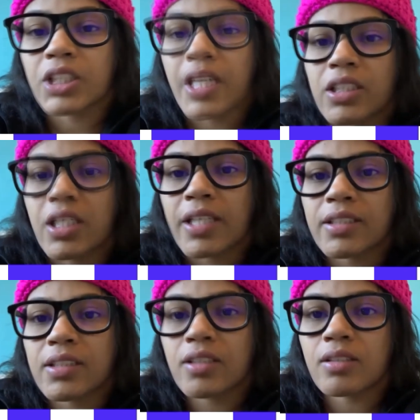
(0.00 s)
really change.
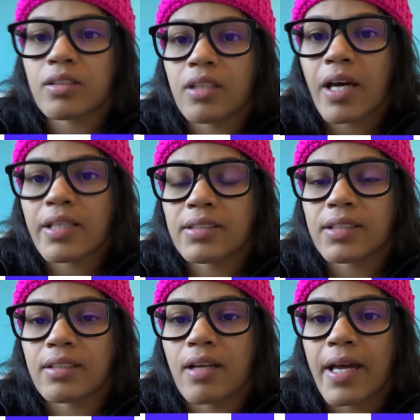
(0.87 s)
I still
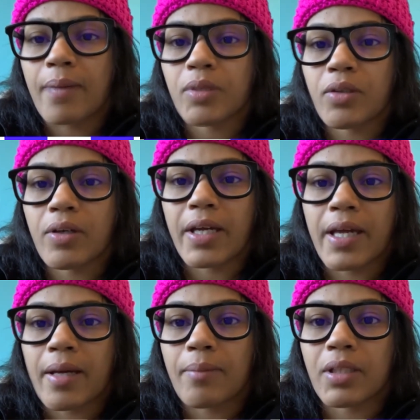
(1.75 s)
am who I
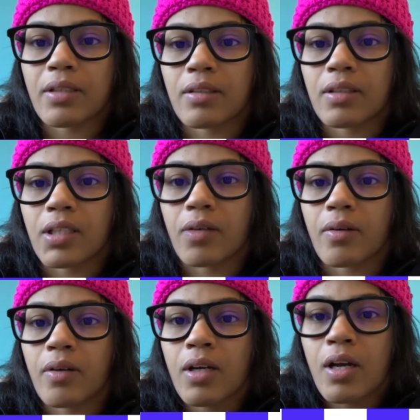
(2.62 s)
am, and you
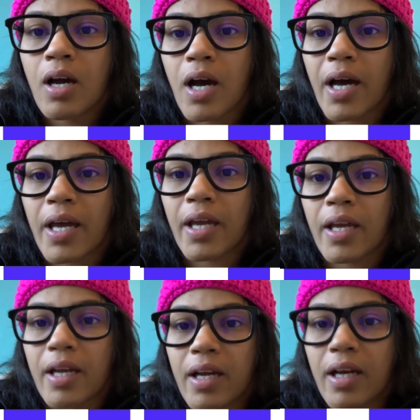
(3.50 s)
know,
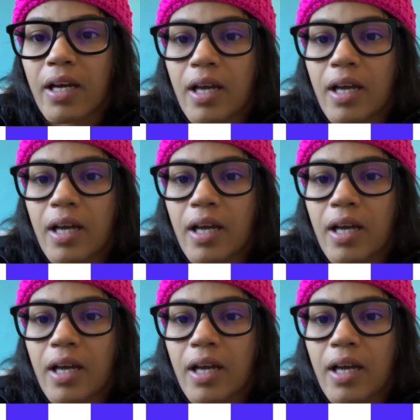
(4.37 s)
I